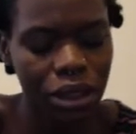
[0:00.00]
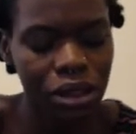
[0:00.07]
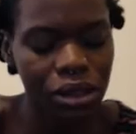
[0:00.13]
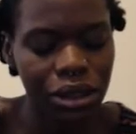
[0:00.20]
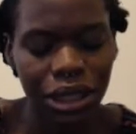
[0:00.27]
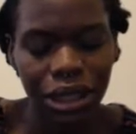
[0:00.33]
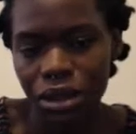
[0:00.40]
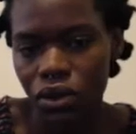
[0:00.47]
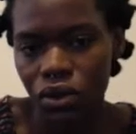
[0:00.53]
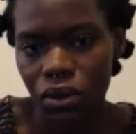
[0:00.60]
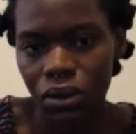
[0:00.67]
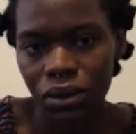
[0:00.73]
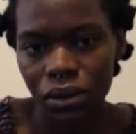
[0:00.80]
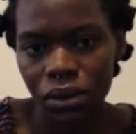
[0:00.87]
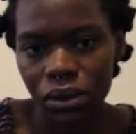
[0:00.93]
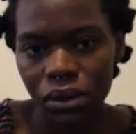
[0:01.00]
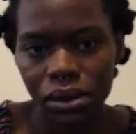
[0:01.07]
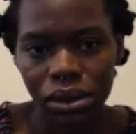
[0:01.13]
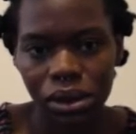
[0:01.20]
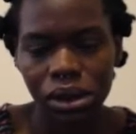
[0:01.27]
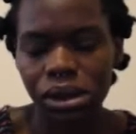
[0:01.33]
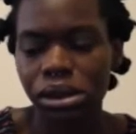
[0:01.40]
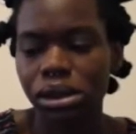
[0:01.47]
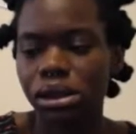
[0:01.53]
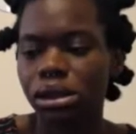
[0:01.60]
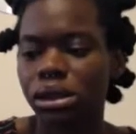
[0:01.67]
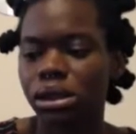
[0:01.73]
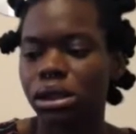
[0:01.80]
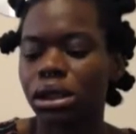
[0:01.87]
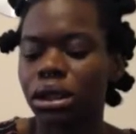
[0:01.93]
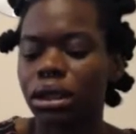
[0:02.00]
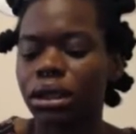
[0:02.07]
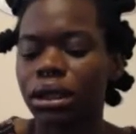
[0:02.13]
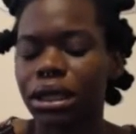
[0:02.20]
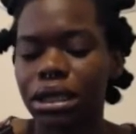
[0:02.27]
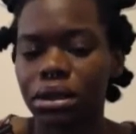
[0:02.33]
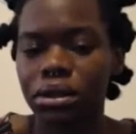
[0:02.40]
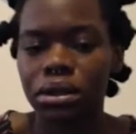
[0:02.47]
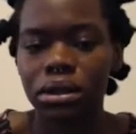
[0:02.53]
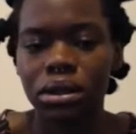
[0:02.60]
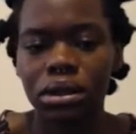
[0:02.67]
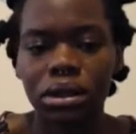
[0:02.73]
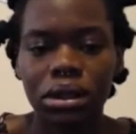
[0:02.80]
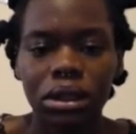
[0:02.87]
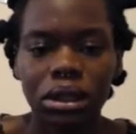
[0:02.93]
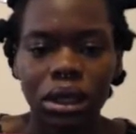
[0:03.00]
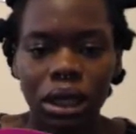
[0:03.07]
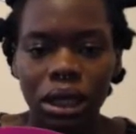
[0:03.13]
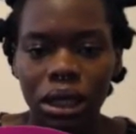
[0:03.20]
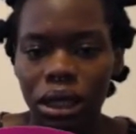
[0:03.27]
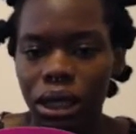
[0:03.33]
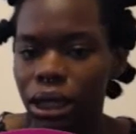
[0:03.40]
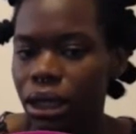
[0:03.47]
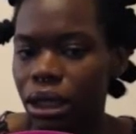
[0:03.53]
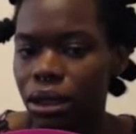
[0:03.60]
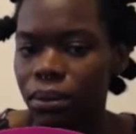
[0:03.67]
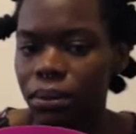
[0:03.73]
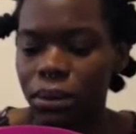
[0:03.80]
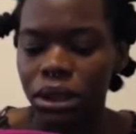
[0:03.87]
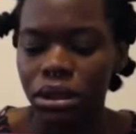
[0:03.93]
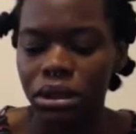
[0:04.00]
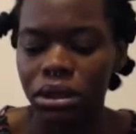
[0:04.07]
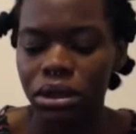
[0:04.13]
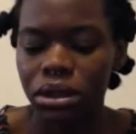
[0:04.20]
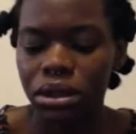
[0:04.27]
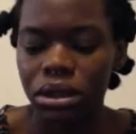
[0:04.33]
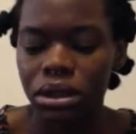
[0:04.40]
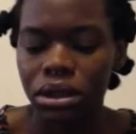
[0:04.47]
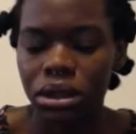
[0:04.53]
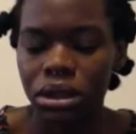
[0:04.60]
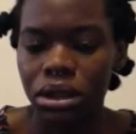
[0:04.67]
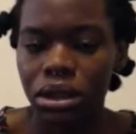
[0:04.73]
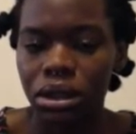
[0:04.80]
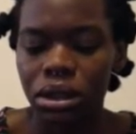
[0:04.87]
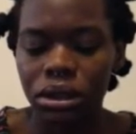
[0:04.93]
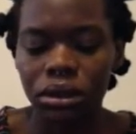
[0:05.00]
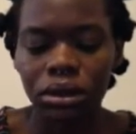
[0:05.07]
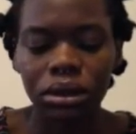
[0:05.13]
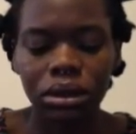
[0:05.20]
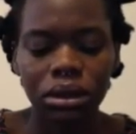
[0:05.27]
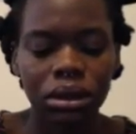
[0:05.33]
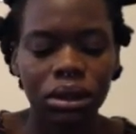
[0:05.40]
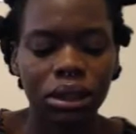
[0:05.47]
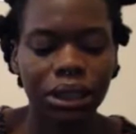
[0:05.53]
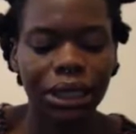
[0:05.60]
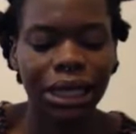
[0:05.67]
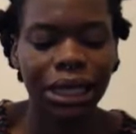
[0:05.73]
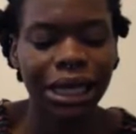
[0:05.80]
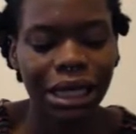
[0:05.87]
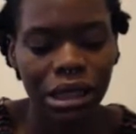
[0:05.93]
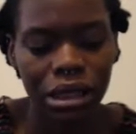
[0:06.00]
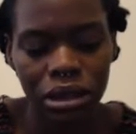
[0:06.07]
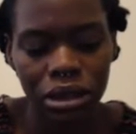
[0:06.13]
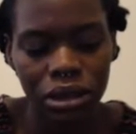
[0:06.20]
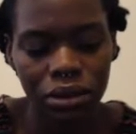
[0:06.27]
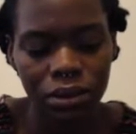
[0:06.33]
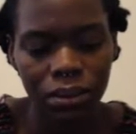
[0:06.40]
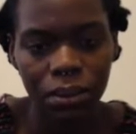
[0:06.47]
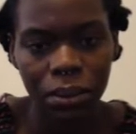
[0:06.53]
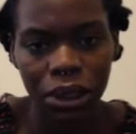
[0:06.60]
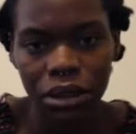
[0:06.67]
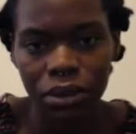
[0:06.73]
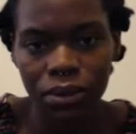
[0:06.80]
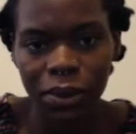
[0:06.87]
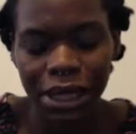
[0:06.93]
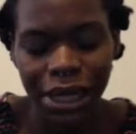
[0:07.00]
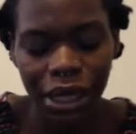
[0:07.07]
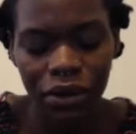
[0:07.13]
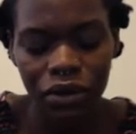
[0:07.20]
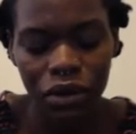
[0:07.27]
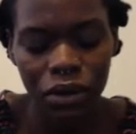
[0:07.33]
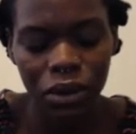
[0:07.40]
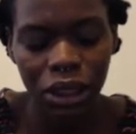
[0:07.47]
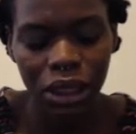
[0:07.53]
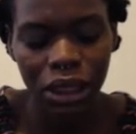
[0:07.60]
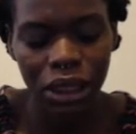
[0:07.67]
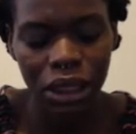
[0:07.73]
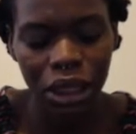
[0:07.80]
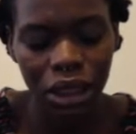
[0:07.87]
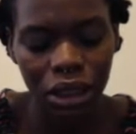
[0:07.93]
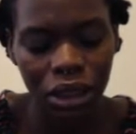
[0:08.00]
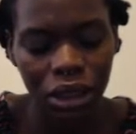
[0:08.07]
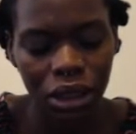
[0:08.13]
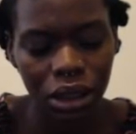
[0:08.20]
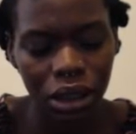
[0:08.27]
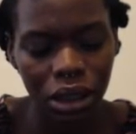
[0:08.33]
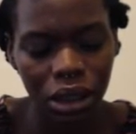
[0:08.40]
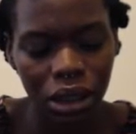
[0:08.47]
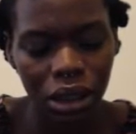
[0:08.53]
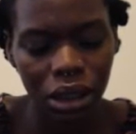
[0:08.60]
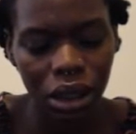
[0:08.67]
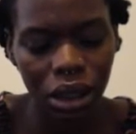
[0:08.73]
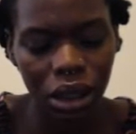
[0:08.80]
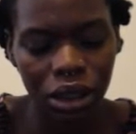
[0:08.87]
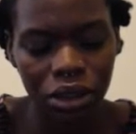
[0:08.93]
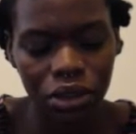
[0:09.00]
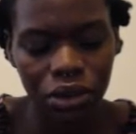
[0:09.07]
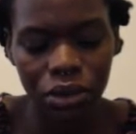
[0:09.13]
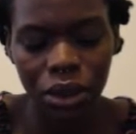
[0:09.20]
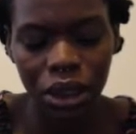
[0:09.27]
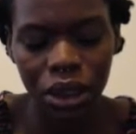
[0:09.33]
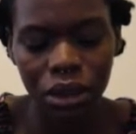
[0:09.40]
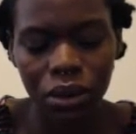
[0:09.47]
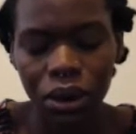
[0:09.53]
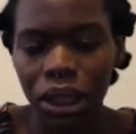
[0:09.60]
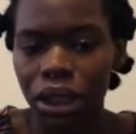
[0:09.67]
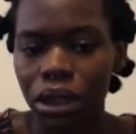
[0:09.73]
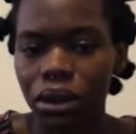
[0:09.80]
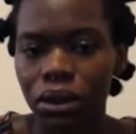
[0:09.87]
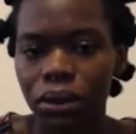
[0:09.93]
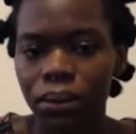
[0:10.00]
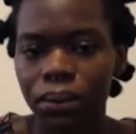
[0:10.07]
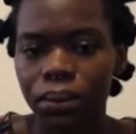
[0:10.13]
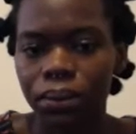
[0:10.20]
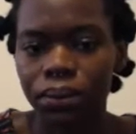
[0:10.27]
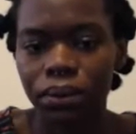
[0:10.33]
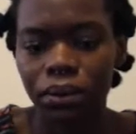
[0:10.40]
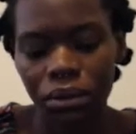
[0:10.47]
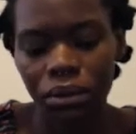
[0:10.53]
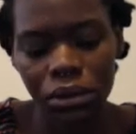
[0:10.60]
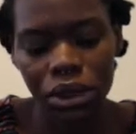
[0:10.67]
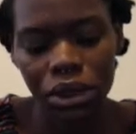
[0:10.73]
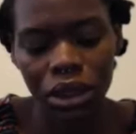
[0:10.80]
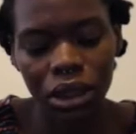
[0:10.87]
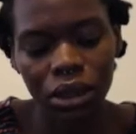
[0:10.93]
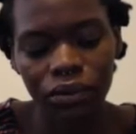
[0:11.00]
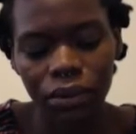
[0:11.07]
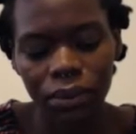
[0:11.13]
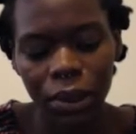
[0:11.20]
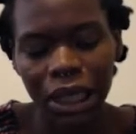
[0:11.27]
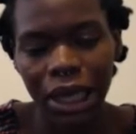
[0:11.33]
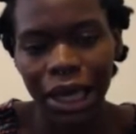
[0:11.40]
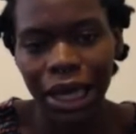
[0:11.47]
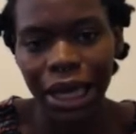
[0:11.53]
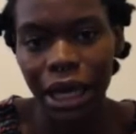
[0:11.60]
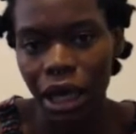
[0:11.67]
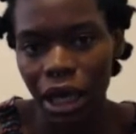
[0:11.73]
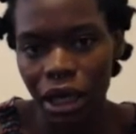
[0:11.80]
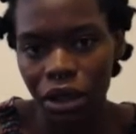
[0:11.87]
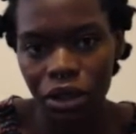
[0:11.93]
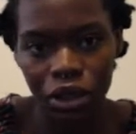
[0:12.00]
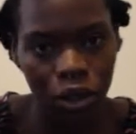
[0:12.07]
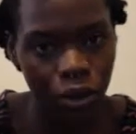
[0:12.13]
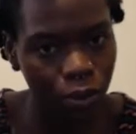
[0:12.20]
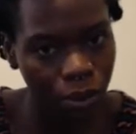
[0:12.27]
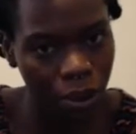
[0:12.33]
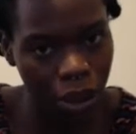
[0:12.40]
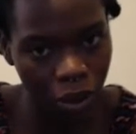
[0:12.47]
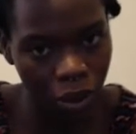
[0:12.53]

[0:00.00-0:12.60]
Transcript: So that's all. That's the clay mixture. And because my hair is quite thick, I do need quite a lot to cover my hair, and I don't put it